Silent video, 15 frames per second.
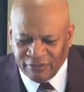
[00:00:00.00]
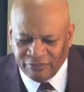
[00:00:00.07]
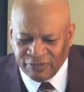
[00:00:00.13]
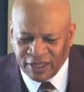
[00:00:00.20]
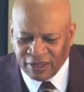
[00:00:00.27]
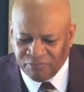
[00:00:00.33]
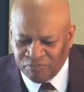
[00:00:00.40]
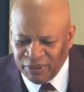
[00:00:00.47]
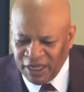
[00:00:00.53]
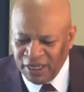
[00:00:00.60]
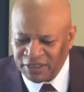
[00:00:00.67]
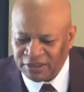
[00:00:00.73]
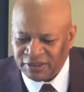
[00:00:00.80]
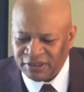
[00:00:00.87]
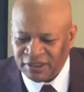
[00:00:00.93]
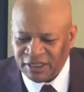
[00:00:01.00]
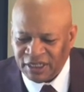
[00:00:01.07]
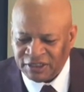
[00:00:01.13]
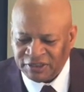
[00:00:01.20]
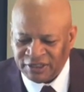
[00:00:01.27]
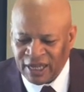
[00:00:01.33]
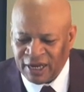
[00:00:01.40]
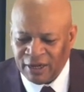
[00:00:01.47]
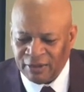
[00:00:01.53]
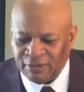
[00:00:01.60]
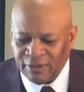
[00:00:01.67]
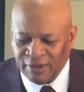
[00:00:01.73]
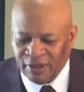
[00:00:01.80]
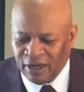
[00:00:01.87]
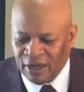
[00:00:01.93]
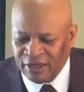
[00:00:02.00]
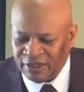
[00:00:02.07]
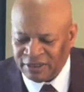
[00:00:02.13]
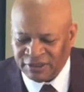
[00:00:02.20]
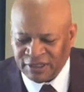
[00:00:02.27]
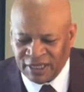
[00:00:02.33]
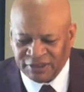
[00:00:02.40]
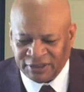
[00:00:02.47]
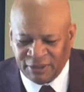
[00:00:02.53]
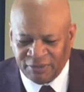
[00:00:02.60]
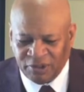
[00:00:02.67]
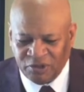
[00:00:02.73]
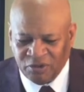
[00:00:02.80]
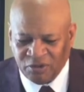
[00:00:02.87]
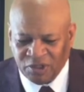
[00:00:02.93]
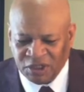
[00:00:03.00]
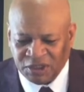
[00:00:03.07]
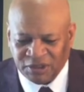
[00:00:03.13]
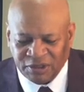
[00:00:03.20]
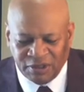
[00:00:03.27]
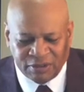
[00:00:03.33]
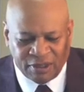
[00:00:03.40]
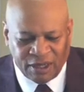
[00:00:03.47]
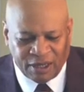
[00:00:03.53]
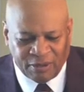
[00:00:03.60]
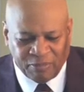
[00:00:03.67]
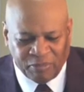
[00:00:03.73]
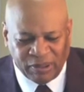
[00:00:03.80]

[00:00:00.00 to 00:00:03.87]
that peace is not a, is not something you can just uh,